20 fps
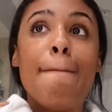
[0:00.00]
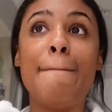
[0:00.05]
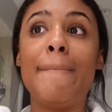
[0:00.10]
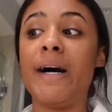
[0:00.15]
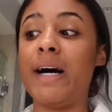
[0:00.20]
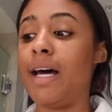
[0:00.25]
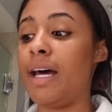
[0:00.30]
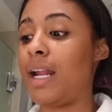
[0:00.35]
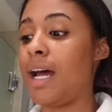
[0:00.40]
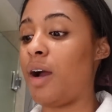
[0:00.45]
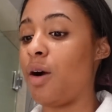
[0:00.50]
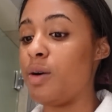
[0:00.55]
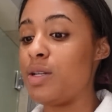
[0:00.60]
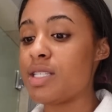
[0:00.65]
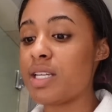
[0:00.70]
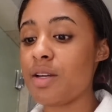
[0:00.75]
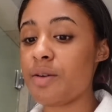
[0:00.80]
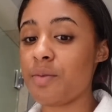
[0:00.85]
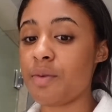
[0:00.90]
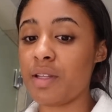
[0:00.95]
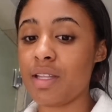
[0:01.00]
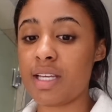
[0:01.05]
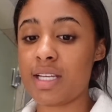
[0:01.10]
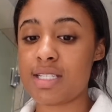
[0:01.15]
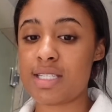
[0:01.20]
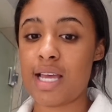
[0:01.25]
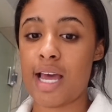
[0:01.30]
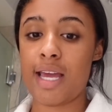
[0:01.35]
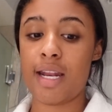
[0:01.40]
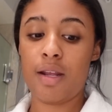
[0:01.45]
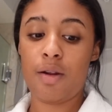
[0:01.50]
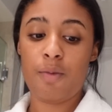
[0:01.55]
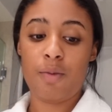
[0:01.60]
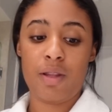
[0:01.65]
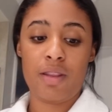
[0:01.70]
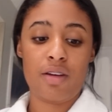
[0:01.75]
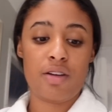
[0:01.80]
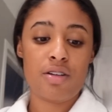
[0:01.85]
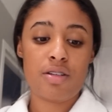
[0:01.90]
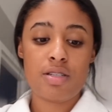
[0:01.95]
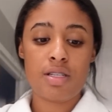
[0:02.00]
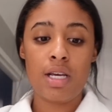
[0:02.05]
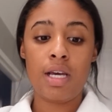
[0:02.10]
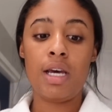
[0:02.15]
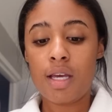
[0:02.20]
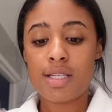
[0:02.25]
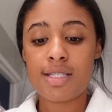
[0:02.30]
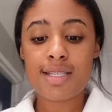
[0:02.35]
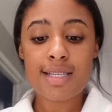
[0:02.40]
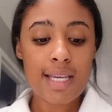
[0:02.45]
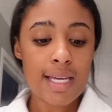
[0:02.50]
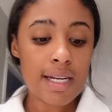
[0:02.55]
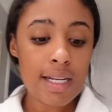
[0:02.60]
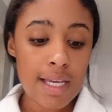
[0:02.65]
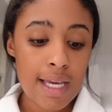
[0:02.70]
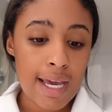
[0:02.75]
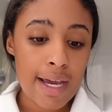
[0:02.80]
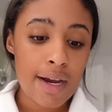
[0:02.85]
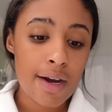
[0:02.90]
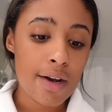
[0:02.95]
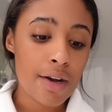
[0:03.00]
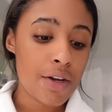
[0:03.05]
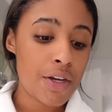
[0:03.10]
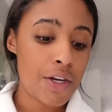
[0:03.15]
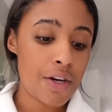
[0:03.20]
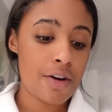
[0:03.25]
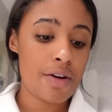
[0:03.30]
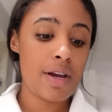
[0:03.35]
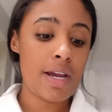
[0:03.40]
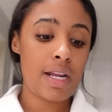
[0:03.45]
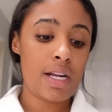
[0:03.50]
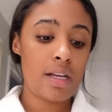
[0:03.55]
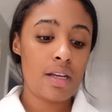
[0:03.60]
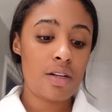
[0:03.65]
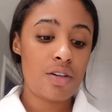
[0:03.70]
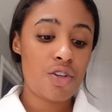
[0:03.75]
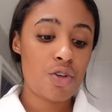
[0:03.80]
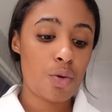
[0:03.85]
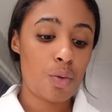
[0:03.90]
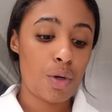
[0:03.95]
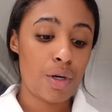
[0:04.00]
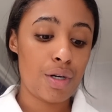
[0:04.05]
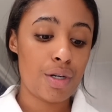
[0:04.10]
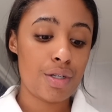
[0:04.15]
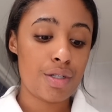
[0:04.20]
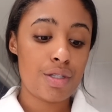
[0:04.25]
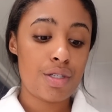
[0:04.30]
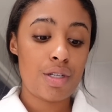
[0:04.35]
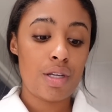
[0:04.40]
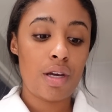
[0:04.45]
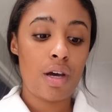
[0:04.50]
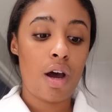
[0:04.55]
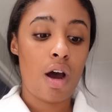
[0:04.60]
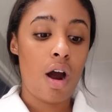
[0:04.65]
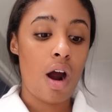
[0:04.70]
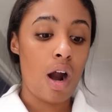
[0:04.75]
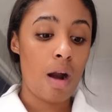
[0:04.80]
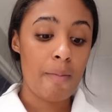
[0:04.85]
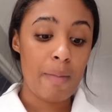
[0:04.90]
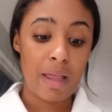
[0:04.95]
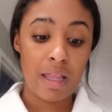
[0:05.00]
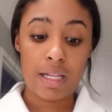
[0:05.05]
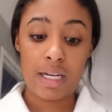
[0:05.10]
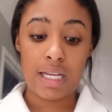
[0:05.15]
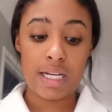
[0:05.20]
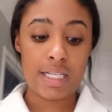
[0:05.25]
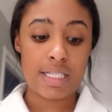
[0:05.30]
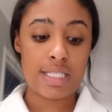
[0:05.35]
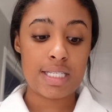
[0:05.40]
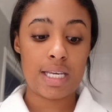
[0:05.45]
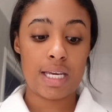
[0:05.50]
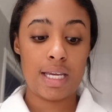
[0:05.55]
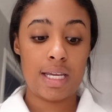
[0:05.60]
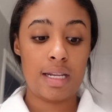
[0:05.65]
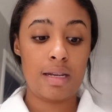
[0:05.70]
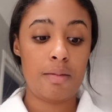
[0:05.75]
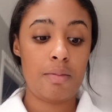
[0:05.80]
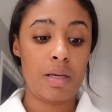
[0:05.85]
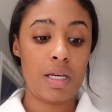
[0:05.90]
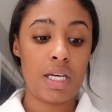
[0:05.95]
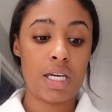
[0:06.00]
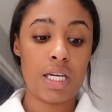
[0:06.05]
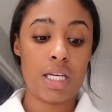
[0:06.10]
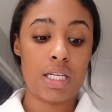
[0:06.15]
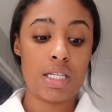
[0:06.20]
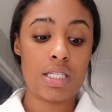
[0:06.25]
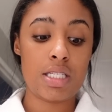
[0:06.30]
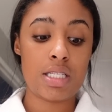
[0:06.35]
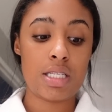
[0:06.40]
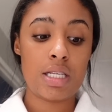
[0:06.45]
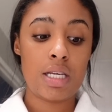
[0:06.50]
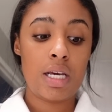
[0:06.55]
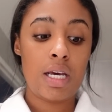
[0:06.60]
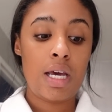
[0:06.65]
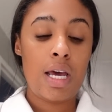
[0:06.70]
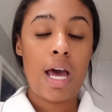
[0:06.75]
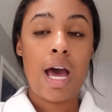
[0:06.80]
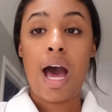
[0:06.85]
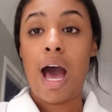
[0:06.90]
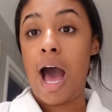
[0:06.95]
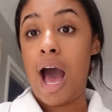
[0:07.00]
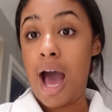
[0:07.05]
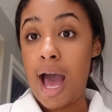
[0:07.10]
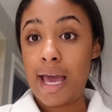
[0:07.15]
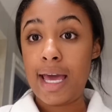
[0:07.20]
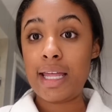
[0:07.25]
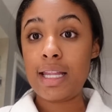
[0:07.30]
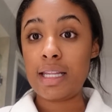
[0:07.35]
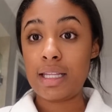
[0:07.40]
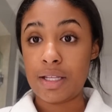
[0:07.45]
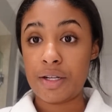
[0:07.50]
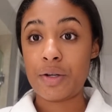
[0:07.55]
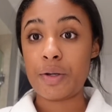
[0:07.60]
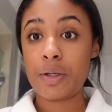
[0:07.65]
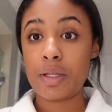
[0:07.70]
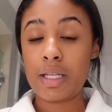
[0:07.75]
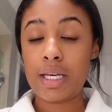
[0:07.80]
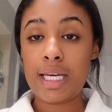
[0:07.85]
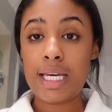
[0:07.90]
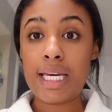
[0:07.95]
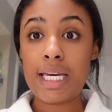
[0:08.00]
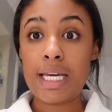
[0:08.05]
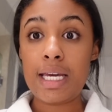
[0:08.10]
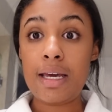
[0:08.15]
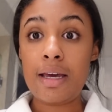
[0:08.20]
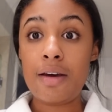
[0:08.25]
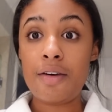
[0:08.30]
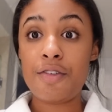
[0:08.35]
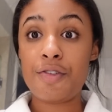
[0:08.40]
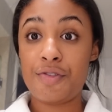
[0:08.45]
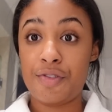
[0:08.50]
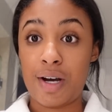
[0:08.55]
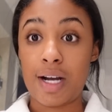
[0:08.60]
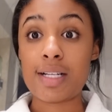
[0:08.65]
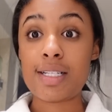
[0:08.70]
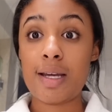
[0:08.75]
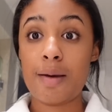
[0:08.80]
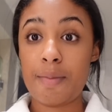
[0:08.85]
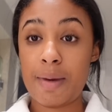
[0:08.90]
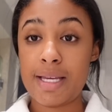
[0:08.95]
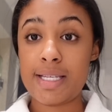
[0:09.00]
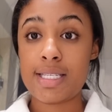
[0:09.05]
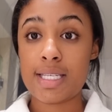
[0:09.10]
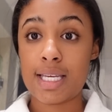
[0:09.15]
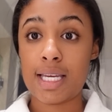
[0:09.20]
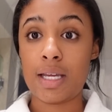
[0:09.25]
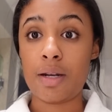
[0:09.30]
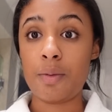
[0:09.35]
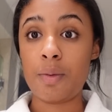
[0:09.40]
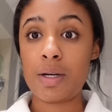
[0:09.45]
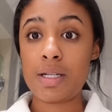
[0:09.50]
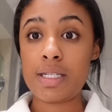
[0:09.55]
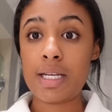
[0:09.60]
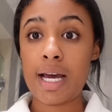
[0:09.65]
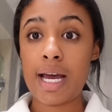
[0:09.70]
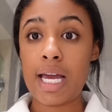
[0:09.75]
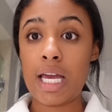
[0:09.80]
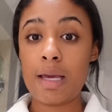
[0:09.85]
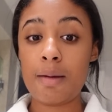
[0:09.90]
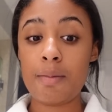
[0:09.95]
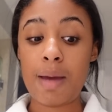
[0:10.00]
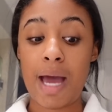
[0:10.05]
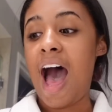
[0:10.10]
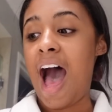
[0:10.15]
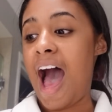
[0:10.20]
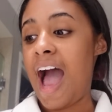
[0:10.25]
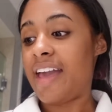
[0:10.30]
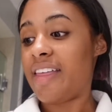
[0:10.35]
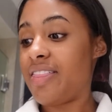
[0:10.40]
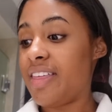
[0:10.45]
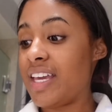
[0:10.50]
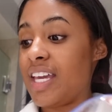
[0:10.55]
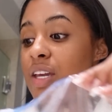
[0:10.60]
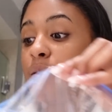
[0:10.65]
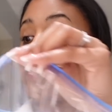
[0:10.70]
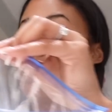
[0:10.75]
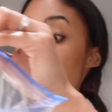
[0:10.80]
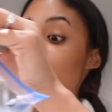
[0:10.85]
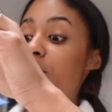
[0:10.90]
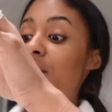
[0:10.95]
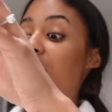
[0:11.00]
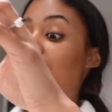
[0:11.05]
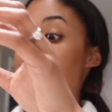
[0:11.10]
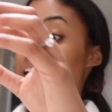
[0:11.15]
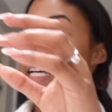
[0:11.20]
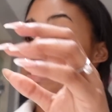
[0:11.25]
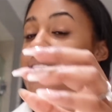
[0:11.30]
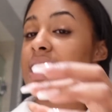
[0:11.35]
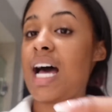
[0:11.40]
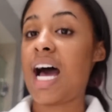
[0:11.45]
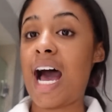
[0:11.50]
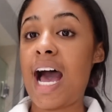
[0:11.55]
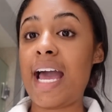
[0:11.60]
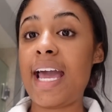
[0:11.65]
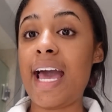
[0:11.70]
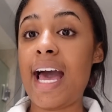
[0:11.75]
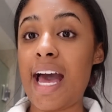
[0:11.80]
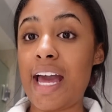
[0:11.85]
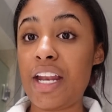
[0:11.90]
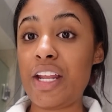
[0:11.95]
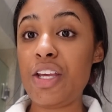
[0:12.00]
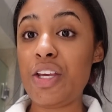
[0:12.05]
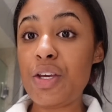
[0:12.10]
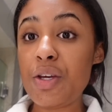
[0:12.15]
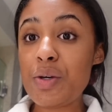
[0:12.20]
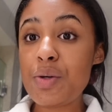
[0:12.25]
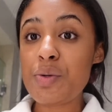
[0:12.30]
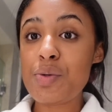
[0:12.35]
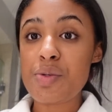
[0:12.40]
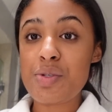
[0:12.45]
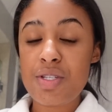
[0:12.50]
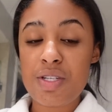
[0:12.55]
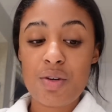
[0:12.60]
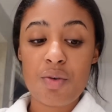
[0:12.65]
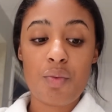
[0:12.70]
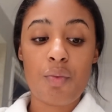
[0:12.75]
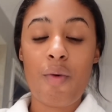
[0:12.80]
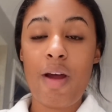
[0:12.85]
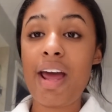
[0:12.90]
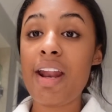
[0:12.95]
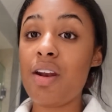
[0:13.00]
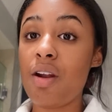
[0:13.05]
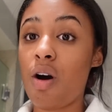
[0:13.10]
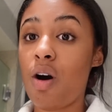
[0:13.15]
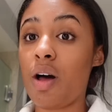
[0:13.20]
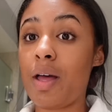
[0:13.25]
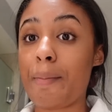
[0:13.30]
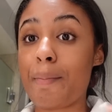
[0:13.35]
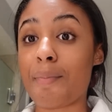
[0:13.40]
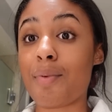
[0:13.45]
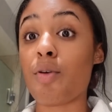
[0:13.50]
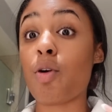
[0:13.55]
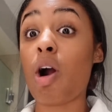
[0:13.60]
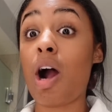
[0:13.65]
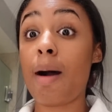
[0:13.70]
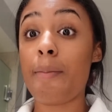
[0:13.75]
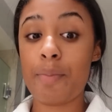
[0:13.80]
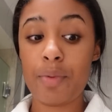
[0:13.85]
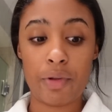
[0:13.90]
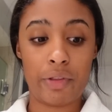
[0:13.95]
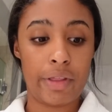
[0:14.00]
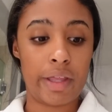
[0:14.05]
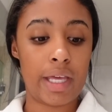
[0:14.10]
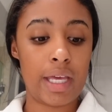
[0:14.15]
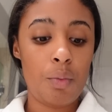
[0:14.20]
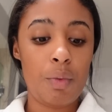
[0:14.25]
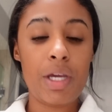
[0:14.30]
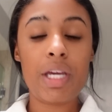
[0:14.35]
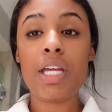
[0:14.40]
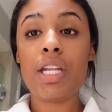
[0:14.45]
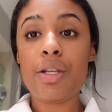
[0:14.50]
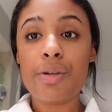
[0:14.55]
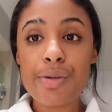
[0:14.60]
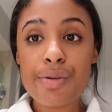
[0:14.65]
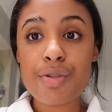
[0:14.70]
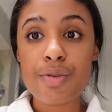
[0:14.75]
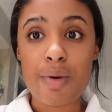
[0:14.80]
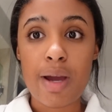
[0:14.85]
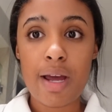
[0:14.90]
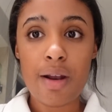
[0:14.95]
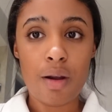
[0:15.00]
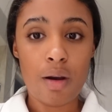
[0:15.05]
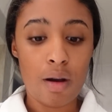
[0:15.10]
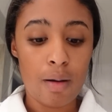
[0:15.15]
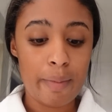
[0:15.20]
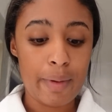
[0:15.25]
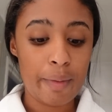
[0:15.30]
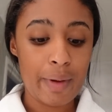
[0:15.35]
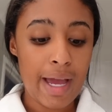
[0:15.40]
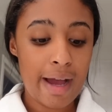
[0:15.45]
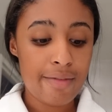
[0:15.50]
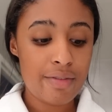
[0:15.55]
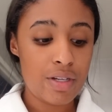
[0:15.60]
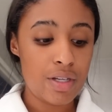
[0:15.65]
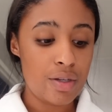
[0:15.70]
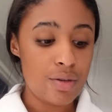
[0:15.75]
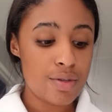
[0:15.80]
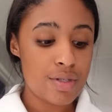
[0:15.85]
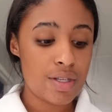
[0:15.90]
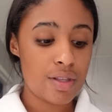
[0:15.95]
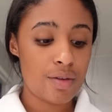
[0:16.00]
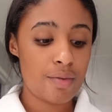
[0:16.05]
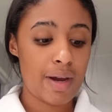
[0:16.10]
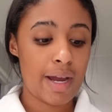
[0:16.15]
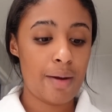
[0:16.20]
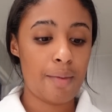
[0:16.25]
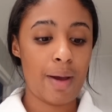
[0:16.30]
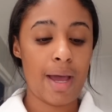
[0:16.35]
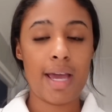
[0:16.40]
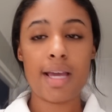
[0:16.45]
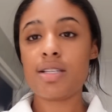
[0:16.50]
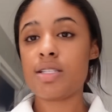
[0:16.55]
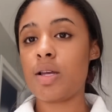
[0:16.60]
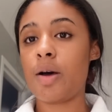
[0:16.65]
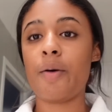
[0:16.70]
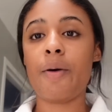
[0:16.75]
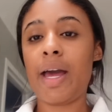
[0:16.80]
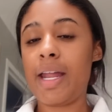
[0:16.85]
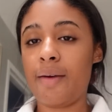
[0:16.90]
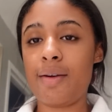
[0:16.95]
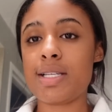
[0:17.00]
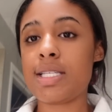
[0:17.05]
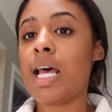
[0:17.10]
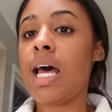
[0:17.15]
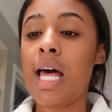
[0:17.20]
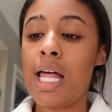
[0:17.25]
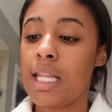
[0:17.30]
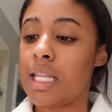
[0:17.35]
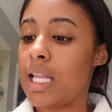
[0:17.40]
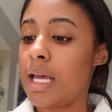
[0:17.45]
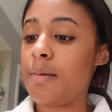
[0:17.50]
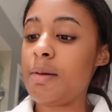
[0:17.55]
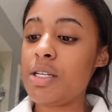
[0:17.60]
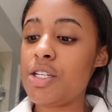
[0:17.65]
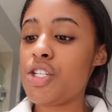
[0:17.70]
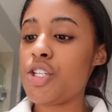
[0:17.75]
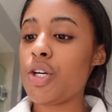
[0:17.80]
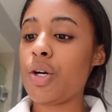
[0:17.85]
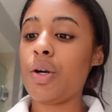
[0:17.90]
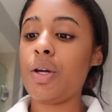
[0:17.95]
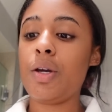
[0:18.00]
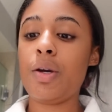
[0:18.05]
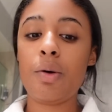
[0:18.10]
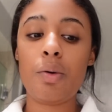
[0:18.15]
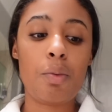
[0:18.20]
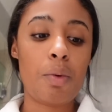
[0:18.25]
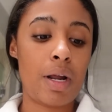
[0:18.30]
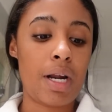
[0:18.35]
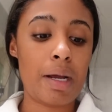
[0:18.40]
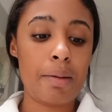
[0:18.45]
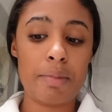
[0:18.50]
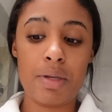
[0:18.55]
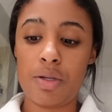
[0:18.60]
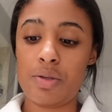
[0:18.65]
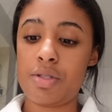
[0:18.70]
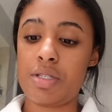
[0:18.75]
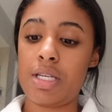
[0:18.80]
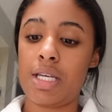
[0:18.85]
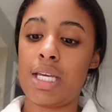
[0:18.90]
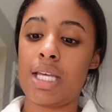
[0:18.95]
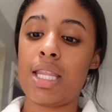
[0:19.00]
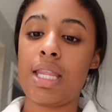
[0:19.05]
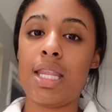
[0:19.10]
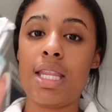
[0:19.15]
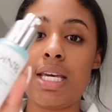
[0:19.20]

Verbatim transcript: But I always get really excited when there's skincare curated towards our melanated skin, because I literally fucked up my skin one time. I think it was because I had used retinol improperly. We can use retinol, but we have to use it the right way. So anyways, let me show you what I'm using.